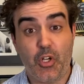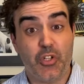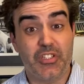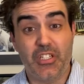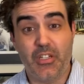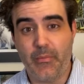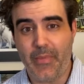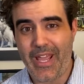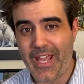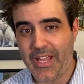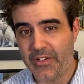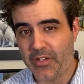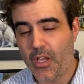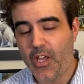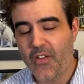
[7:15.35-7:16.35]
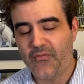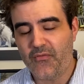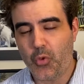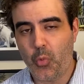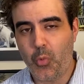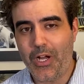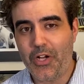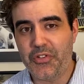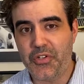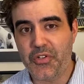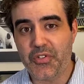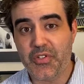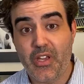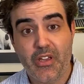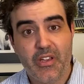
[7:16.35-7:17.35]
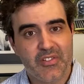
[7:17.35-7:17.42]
on the demand for welders